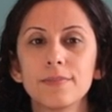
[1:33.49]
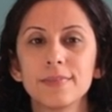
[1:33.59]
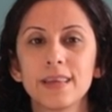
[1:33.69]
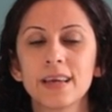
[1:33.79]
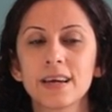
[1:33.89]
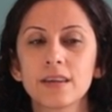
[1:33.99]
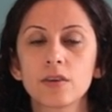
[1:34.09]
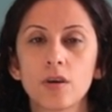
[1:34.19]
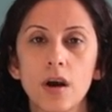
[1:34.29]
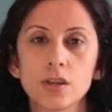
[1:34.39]
they kind
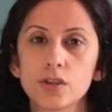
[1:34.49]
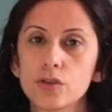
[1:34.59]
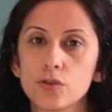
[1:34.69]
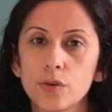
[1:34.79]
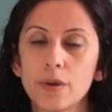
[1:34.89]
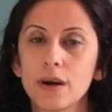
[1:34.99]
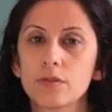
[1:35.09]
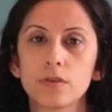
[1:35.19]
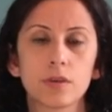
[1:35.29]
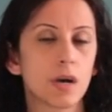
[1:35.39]
of caution you
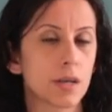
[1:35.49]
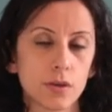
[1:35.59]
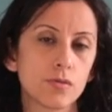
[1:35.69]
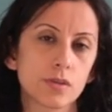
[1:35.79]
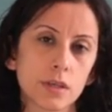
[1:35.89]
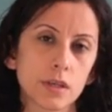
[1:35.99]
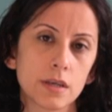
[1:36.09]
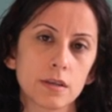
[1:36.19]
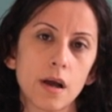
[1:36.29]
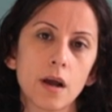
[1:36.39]
about not using
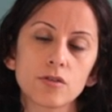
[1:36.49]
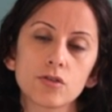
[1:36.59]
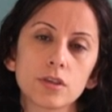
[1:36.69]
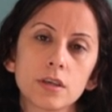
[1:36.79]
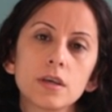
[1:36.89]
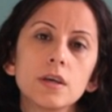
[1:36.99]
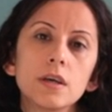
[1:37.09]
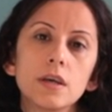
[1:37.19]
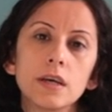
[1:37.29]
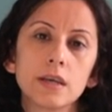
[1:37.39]
it actually,
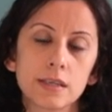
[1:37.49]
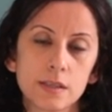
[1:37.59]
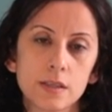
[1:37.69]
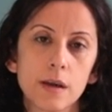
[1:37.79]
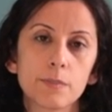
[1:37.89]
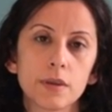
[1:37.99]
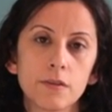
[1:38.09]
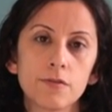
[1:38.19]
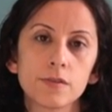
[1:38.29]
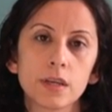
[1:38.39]
except
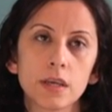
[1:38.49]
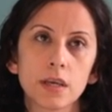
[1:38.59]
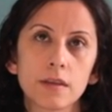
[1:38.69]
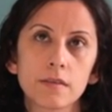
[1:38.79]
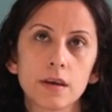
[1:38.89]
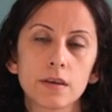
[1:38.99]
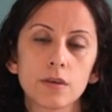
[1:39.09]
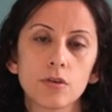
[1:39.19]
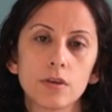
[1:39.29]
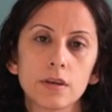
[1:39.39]
if the kid is gonna
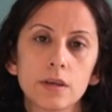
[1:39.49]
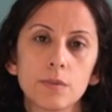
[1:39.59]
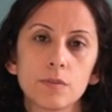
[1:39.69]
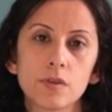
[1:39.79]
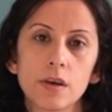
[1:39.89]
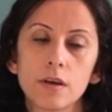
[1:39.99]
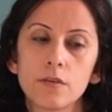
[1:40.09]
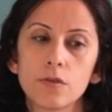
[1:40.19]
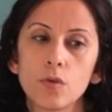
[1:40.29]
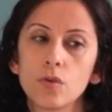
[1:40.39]
hurt
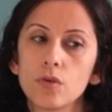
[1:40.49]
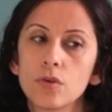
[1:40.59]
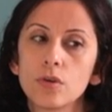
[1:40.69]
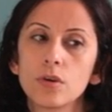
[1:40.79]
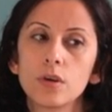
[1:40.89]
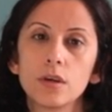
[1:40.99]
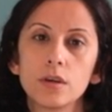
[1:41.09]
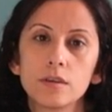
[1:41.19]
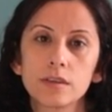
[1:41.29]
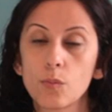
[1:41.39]
himself or
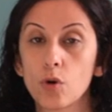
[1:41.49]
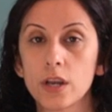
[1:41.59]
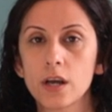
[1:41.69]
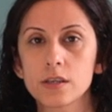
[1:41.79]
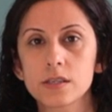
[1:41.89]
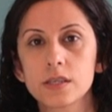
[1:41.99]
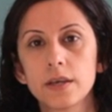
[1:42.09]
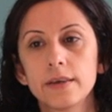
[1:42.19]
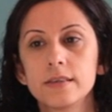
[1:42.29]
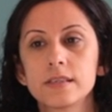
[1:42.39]
someone else.
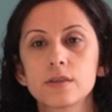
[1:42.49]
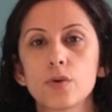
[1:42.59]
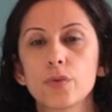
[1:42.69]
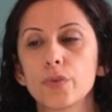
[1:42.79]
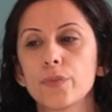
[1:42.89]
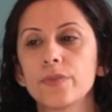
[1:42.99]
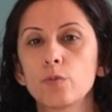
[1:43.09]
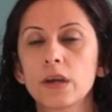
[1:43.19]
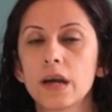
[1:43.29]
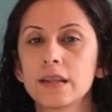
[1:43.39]
So
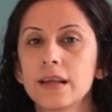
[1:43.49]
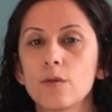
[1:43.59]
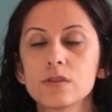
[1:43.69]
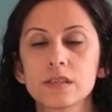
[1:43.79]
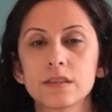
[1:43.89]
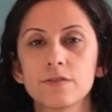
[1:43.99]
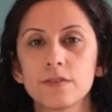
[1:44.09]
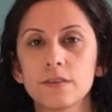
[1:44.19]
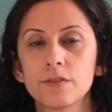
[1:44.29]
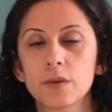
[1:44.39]
that was
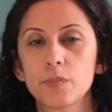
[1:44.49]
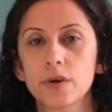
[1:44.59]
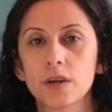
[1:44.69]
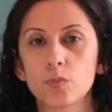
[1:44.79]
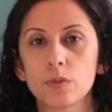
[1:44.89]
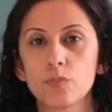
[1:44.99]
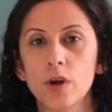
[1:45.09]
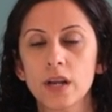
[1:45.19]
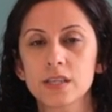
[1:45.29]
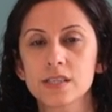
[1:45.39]
a fun part. We
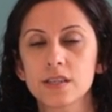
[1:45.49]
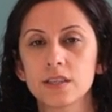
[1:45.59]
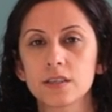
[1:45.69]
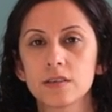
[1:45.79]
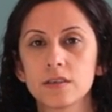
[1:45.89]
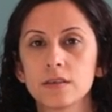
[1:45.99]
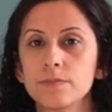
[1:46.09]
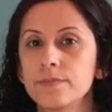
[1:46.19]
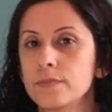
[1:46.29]
practiced a little,